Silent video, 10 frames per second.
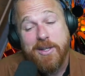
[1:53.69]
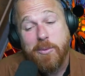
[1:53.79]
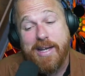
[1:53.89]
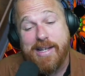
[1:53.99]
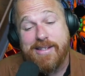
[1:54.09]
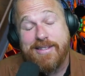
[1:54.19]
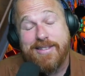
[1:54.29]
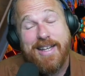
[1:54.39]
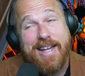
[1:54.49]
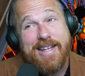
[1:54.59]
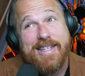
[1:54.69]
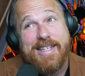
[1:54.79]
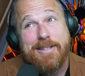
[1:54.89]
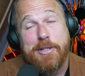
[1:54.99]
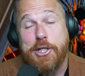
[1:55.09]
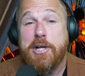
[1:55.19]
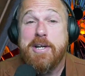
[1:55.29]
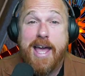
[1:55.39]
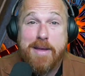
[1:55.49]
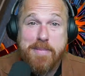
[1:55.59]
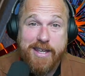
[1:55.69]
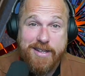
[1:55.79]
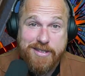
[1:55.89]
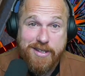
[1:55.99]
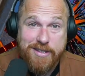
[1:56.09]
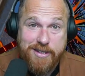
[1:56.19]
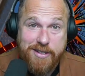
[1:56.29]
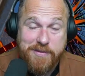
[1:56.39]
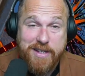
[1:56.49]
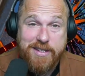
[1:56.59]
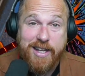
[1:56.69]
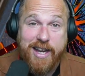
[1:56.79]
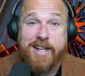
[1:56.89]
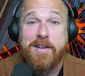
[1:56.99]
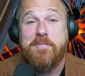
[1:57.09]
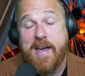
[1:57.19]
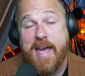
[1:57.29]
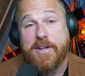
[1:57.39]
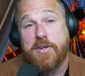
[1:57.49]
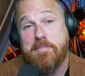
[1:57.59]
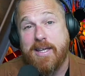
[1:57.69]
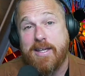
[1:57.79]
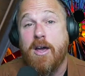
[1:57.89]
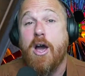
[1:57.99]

well, you're not being a citizen of Disneyland. In fact, you're being...